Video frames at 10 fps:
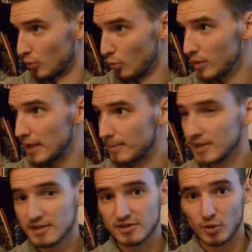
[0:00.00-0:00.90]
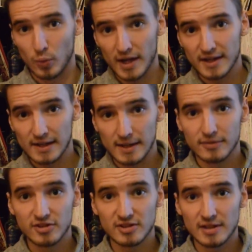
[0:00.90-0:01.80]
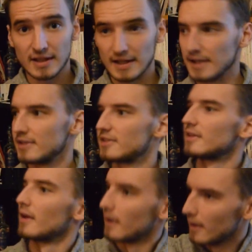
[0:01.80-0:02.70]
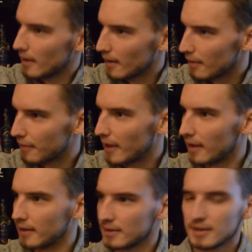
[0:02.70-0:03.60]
où il habite, so where he lives, is there,